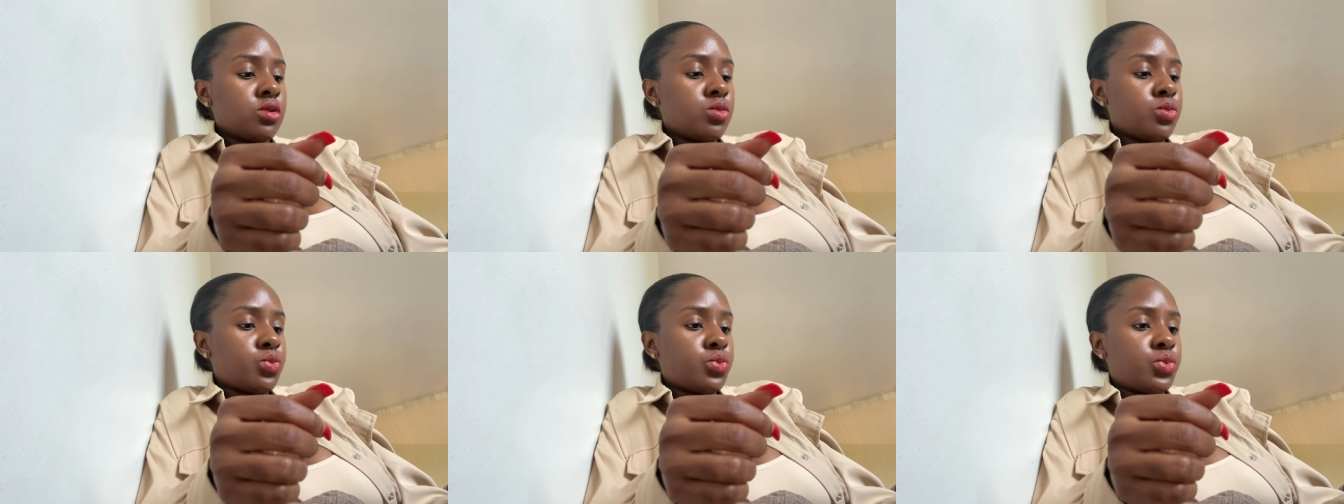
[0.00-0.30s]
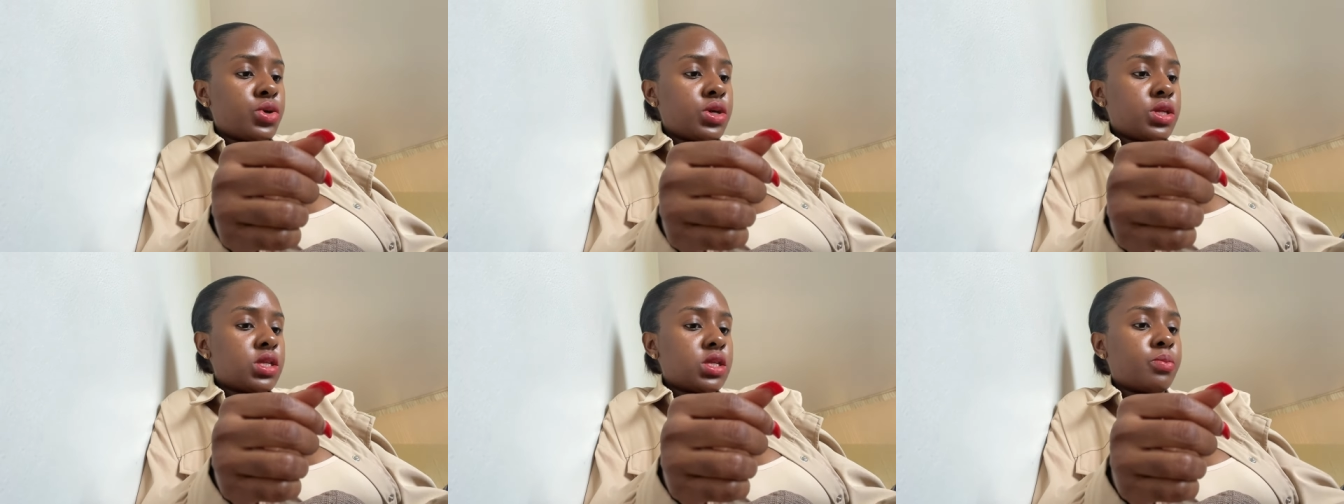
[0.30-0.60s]

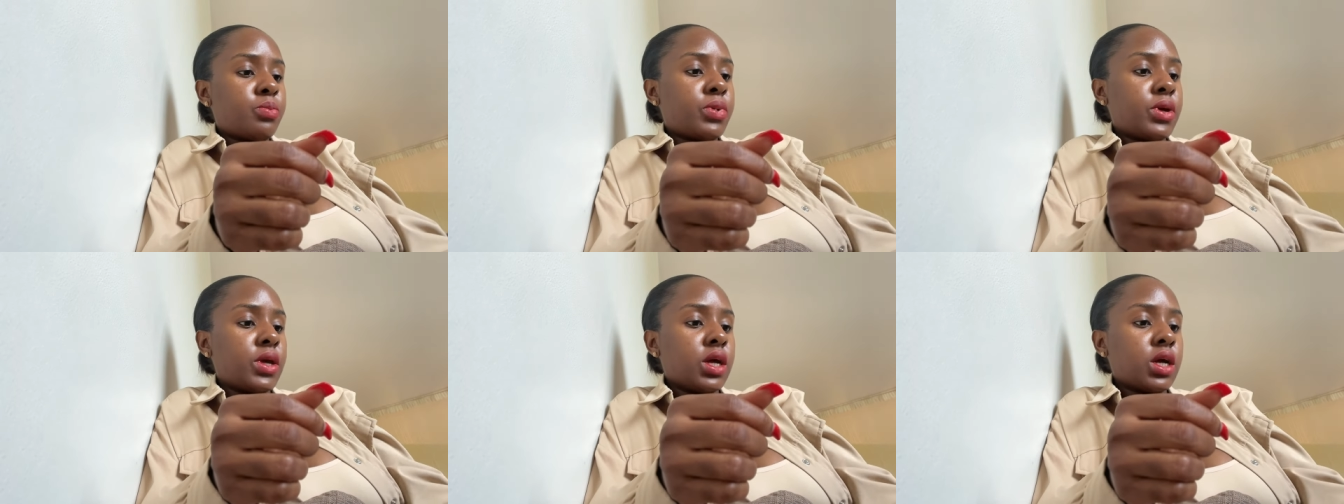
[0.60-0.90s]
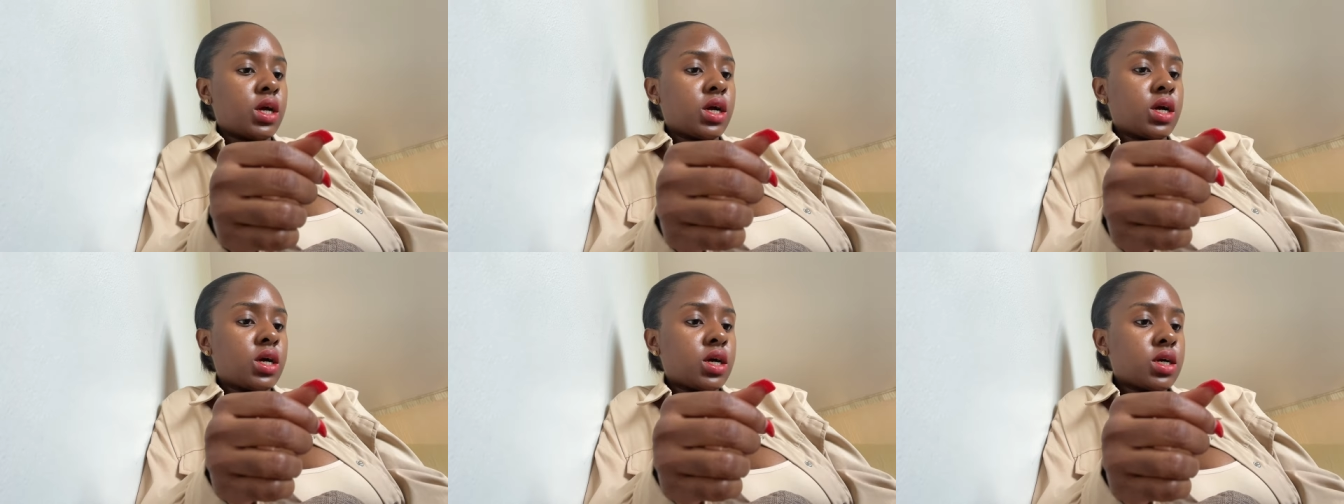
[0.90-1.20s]
Pretty
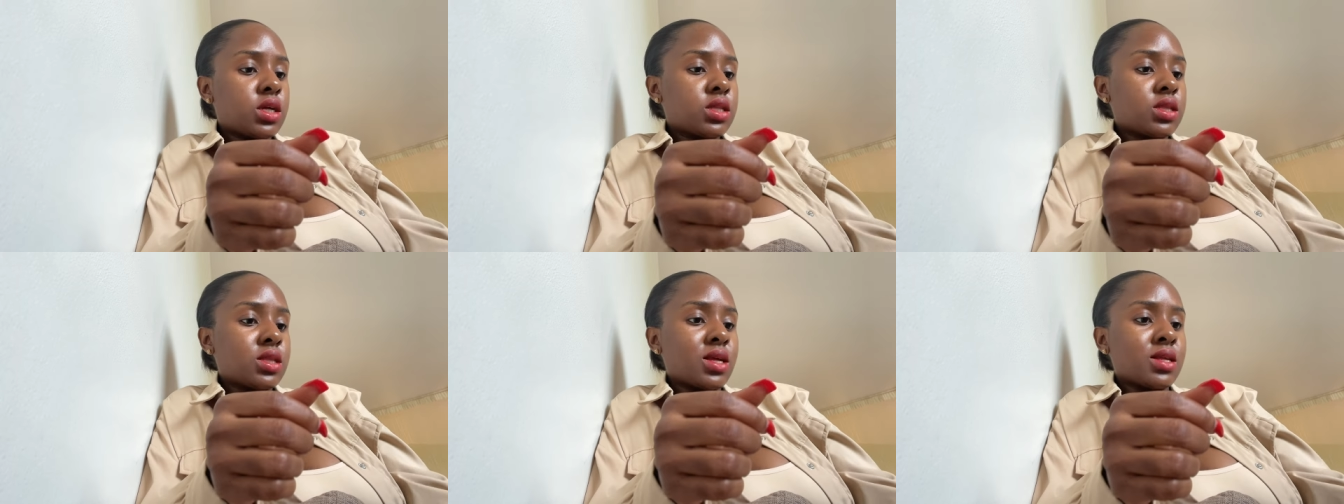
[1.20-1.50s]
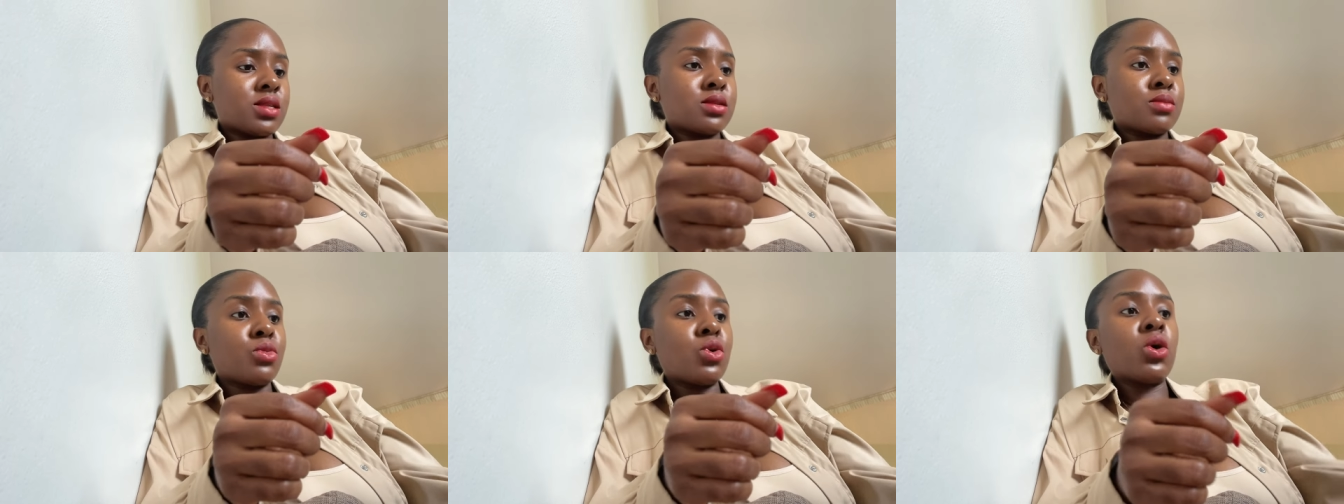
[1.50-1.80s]
pink.
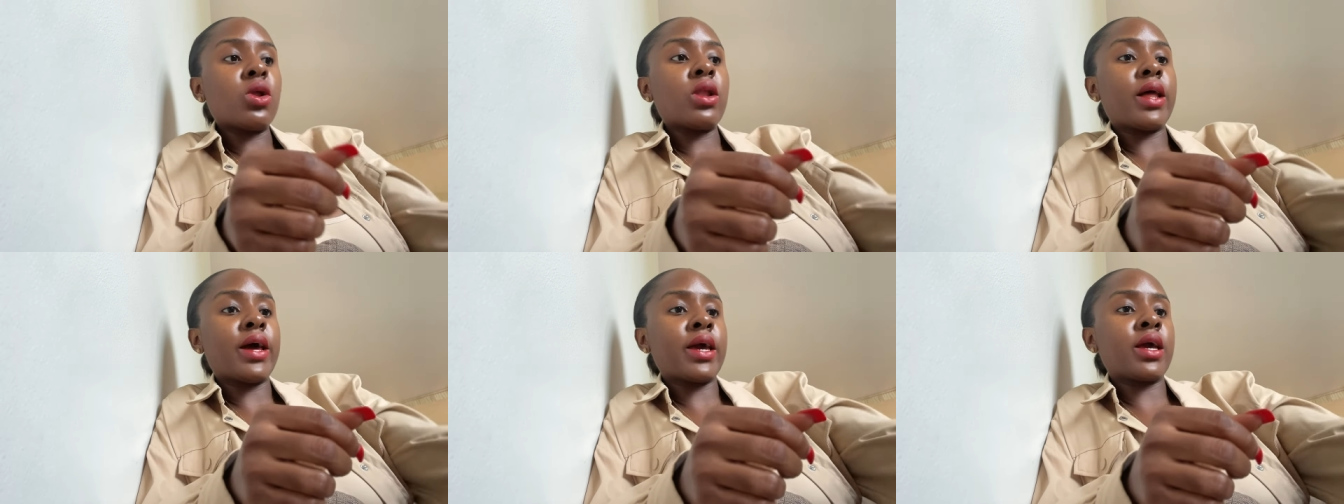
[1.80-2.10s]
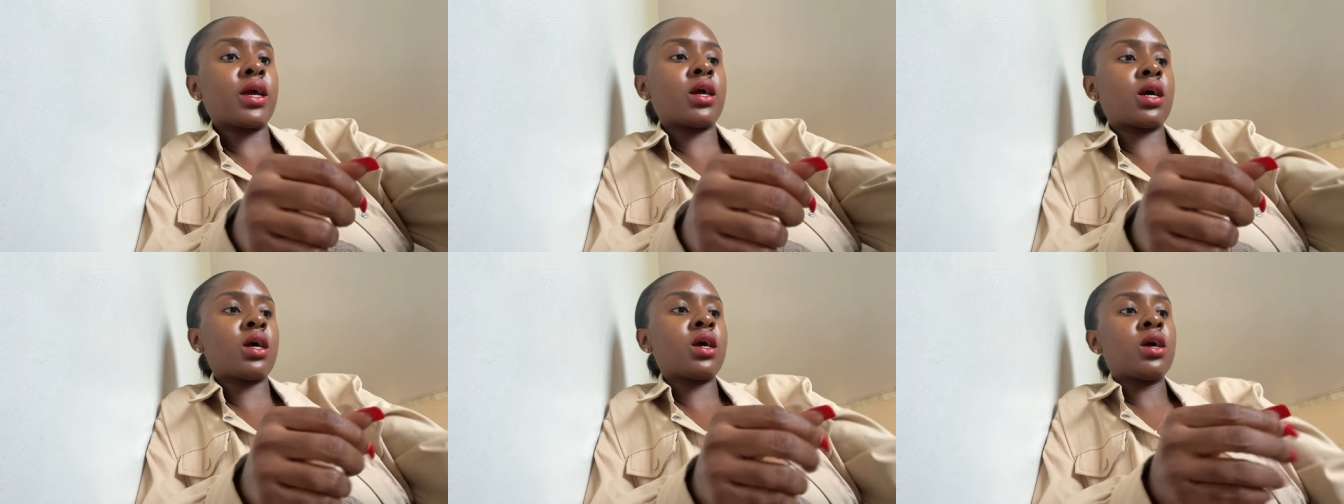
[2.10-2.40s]
That's more
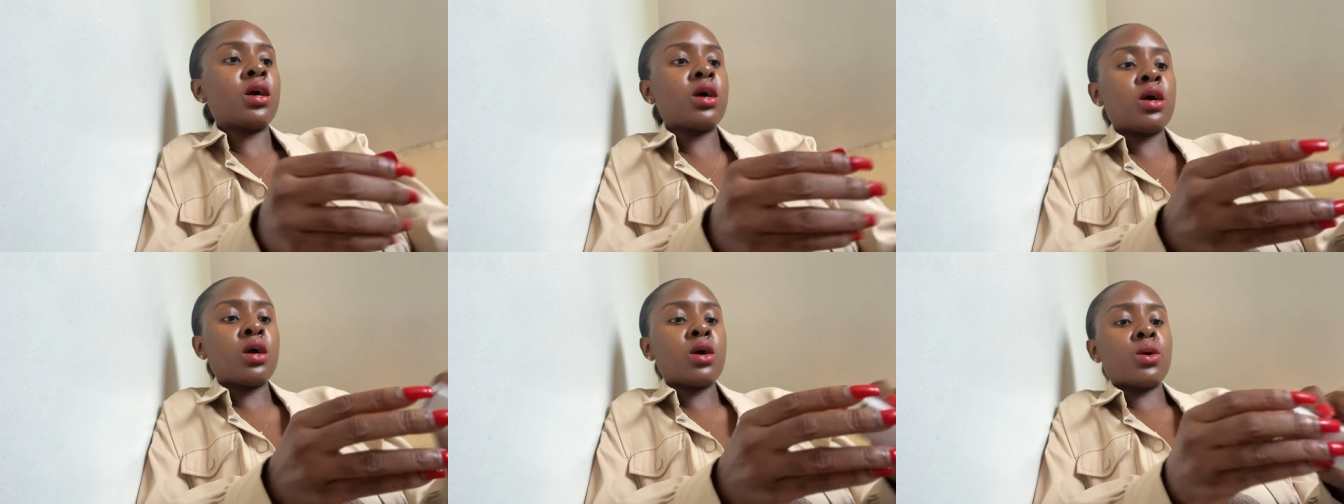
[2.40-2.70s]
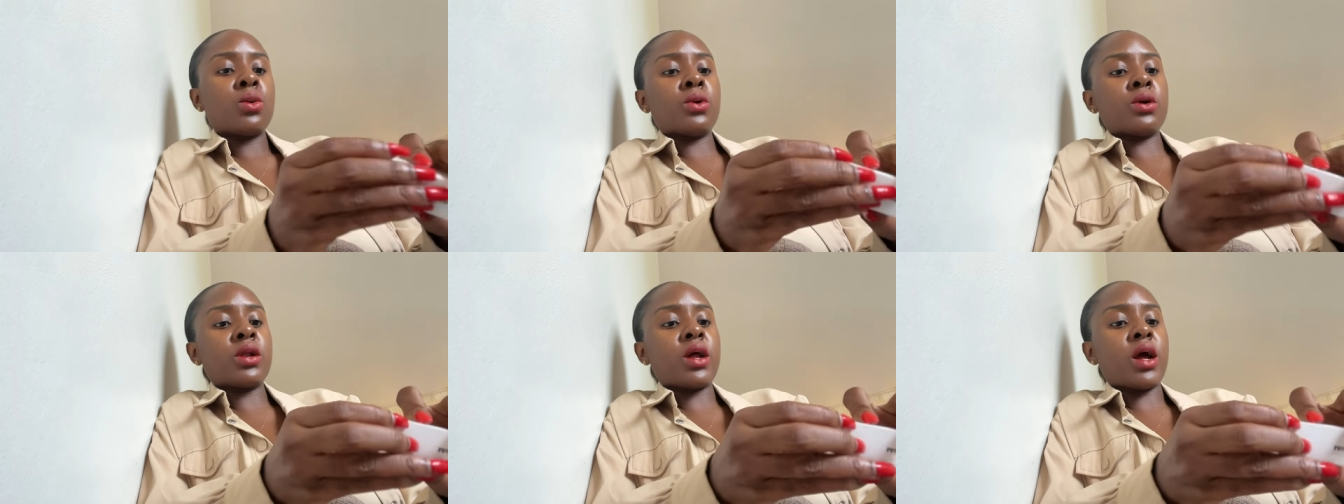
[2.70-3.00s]
like
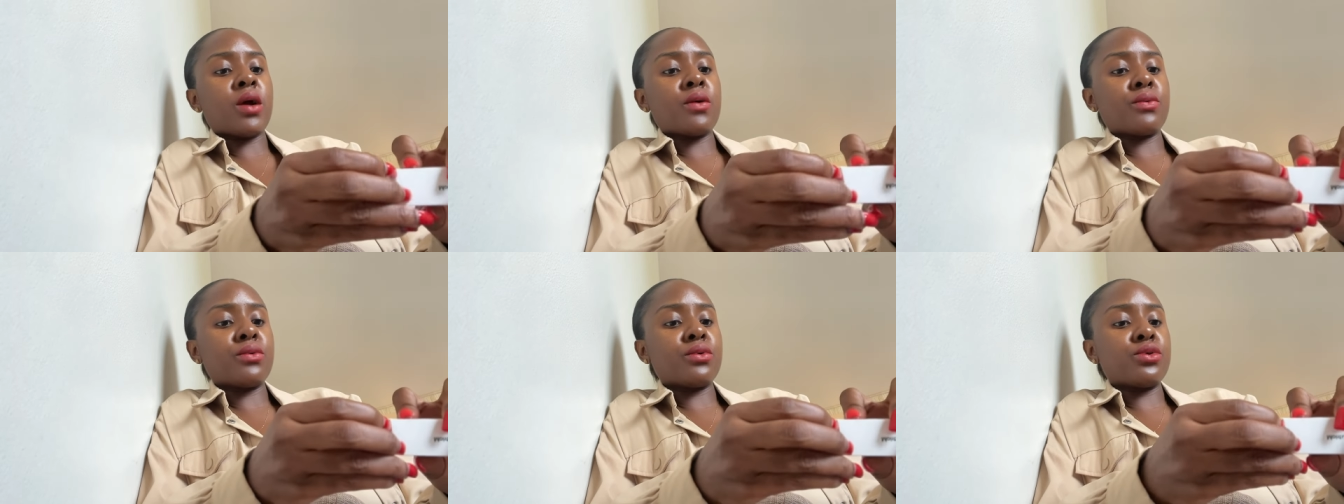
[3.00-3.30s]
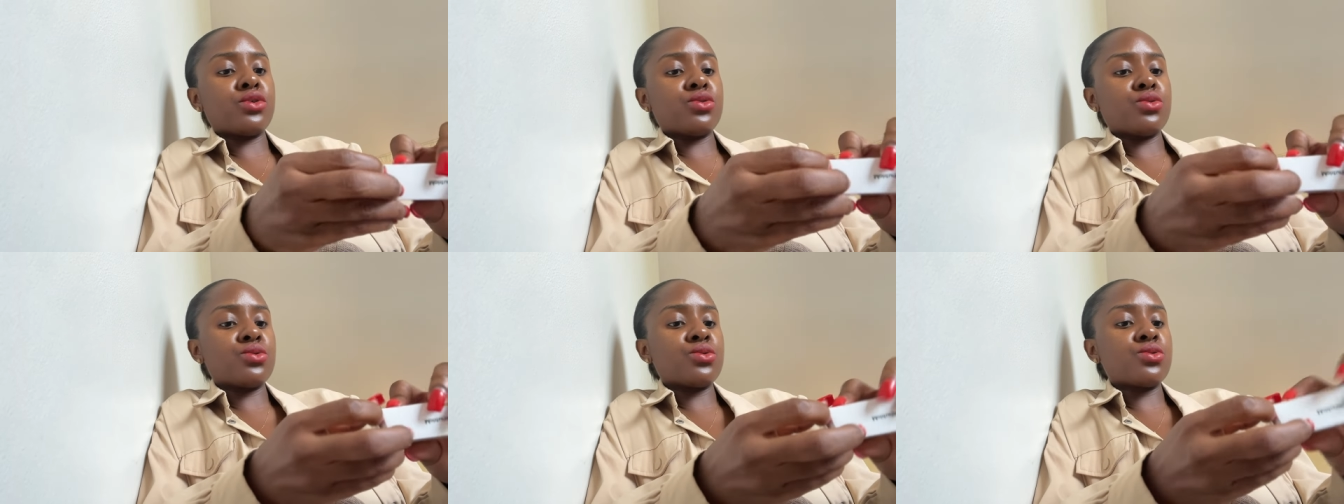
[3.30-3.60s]
what I will
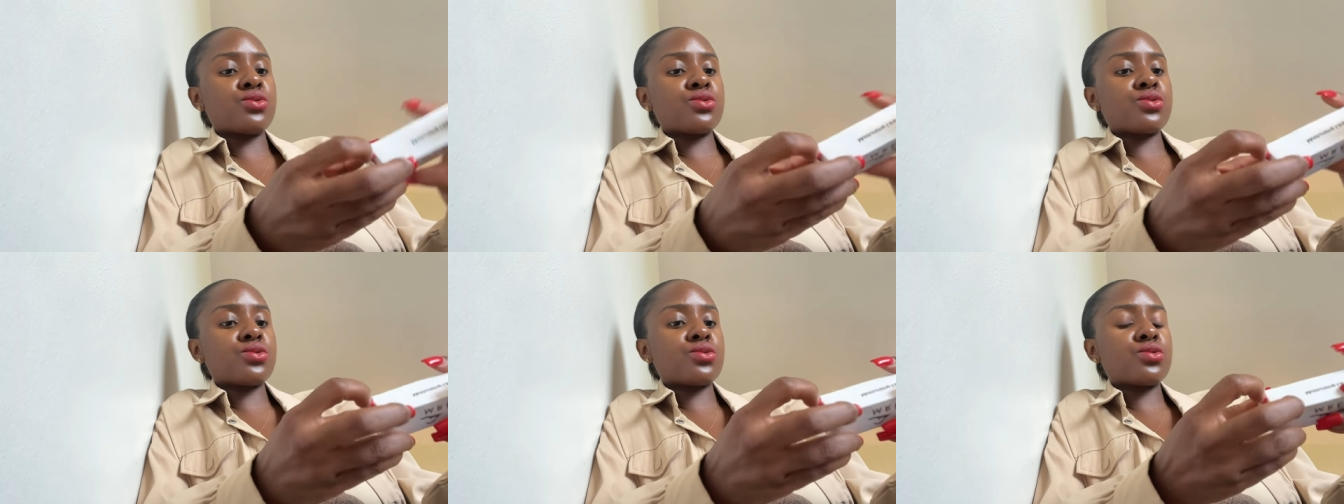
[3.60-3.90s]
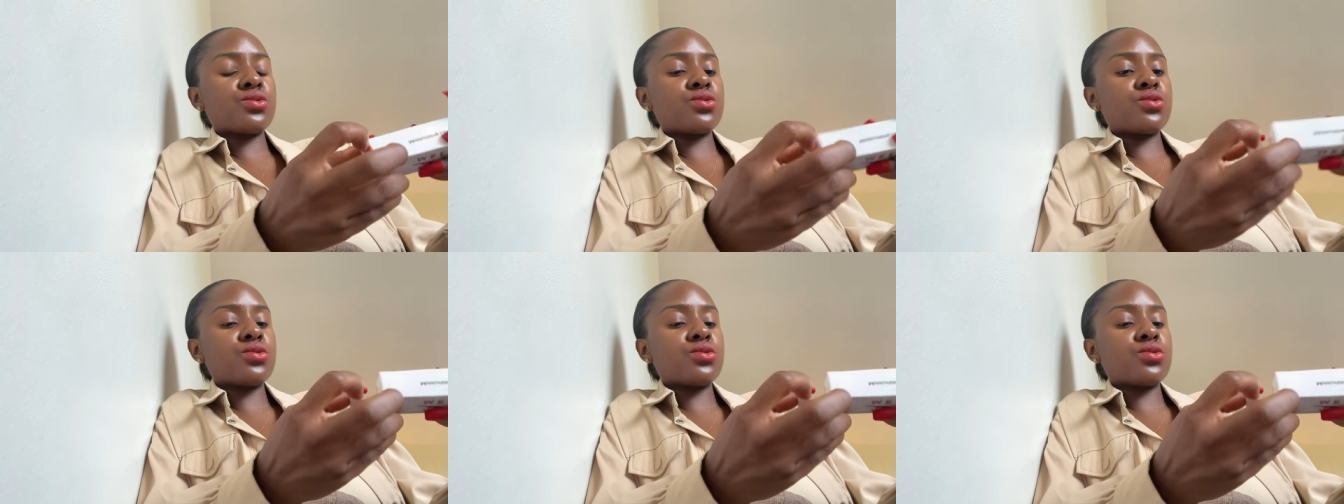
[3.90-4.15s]
use.